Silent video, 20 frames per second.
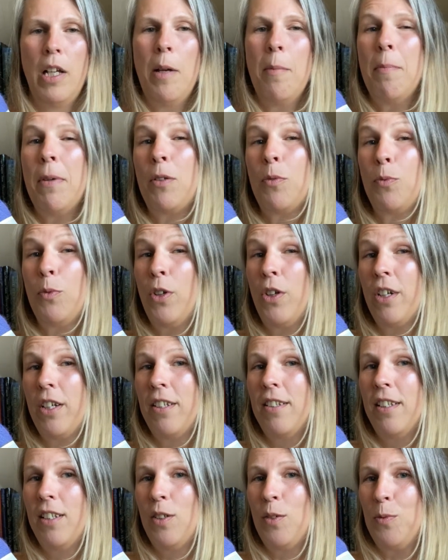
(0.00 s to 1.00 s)
But
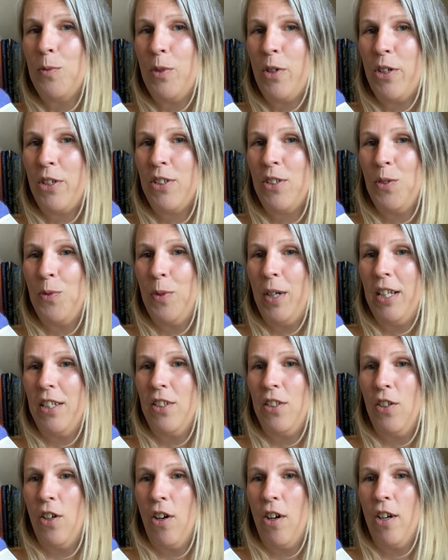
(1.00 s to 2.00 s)
worked in a worsted
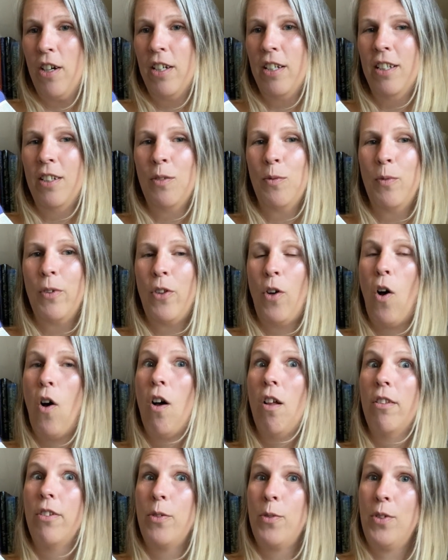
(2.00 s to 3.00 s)
weight yarn with
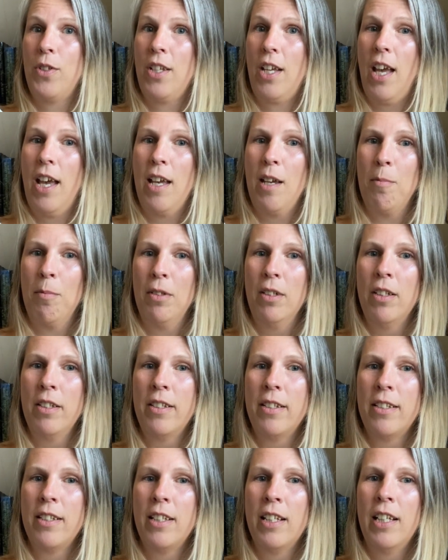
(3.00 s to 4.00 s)
all those
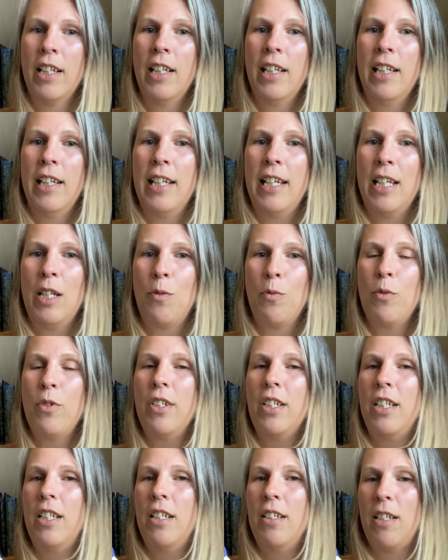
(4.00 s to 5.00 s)
cables, it would
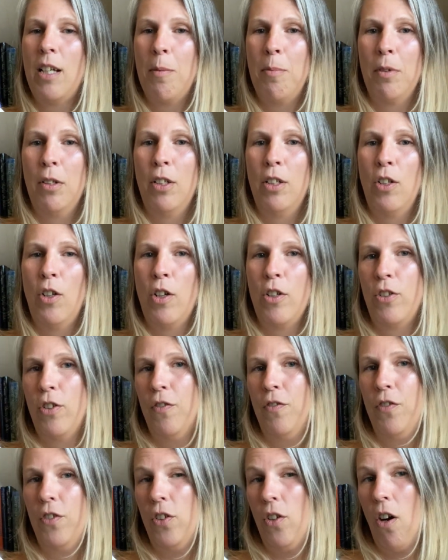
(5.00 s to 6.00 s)
eat up a lot
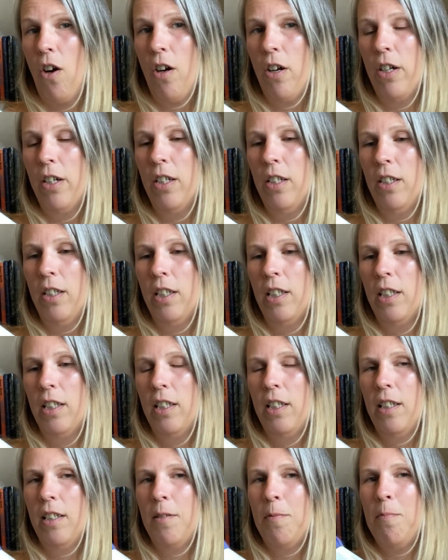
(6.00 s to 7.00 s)
of yarn,
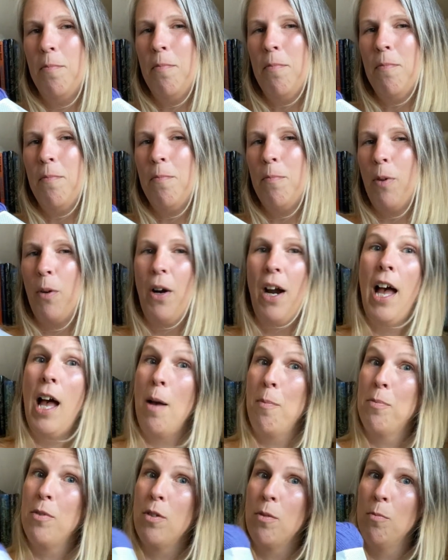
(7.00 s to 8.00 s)

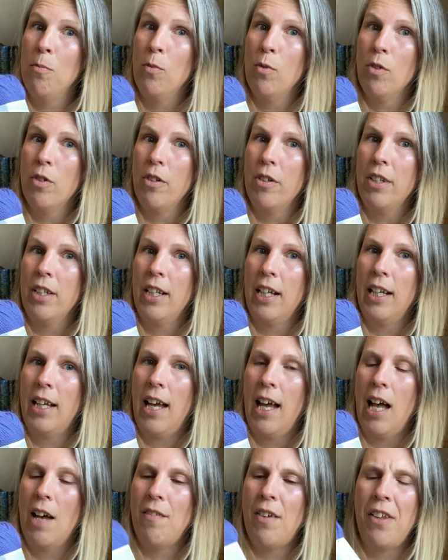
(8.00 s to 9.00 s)
perhaps more than I
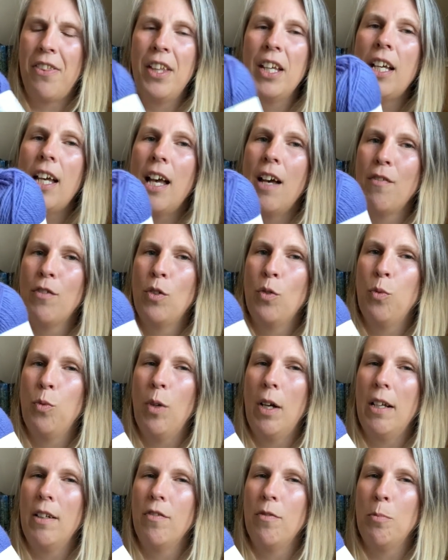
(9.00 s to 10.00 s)
have. I think I have
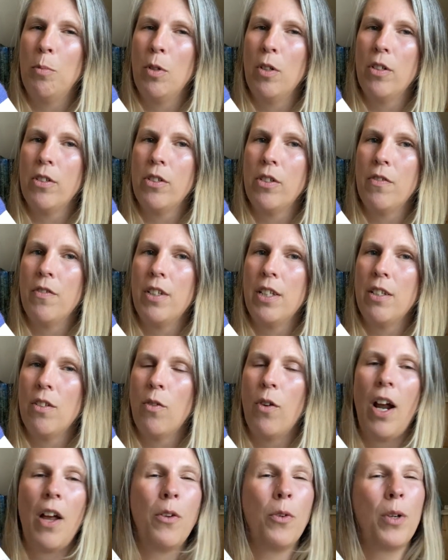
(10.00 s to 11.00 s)
12 balls of this,
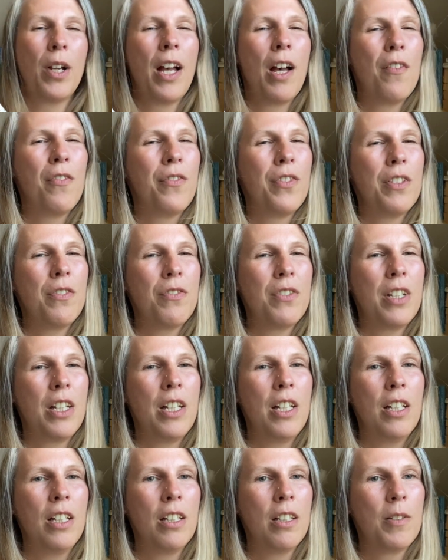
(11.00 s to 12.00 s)
or do I have
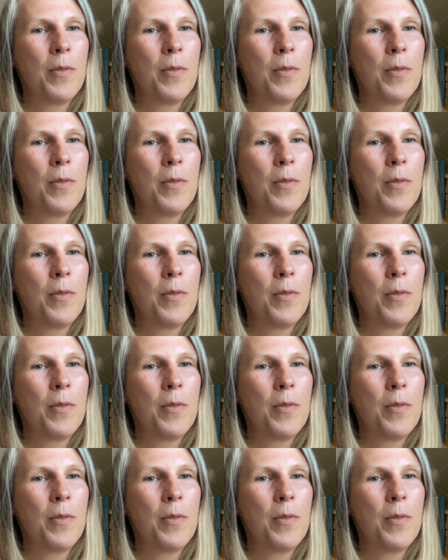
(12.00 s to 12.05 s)
15?